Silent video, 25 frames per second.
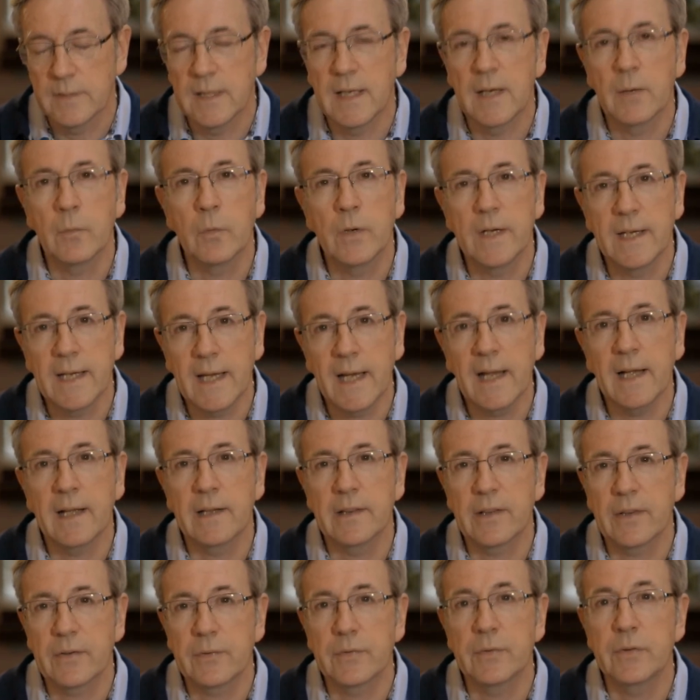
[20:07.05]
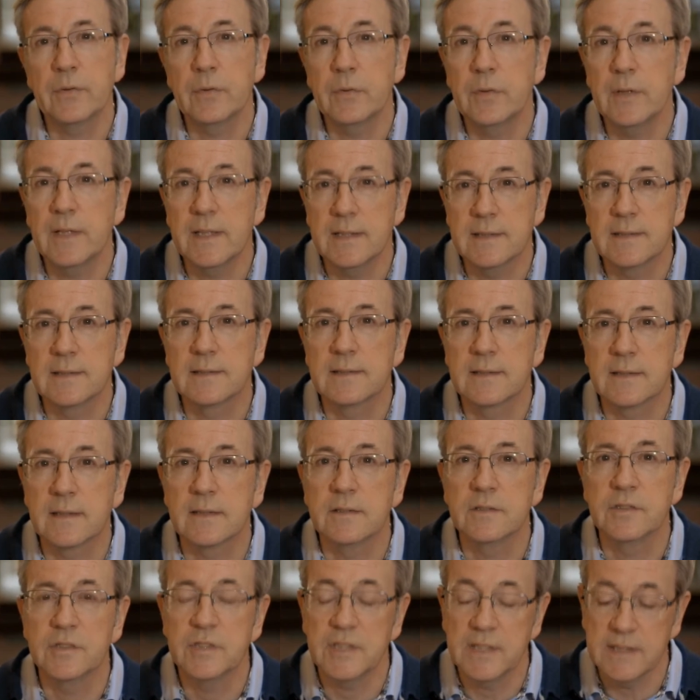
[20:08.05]
And we can through his
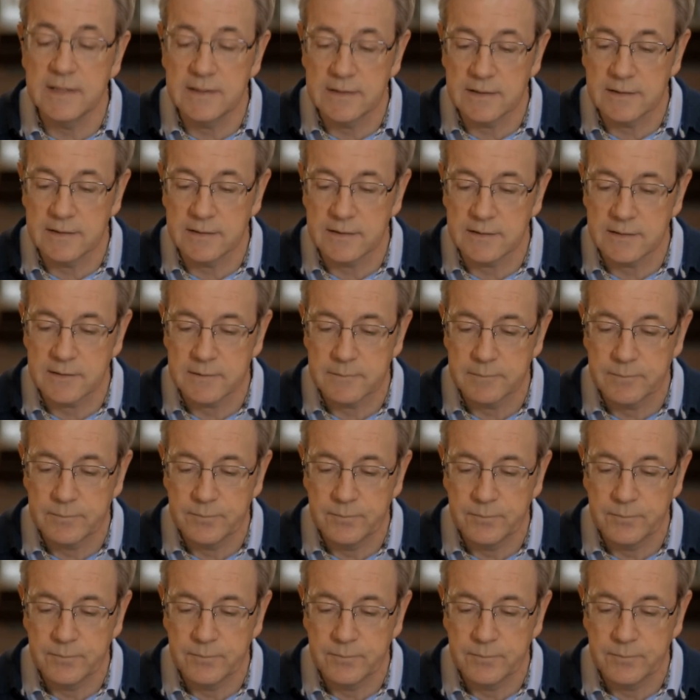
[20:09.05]
Son, Jesus.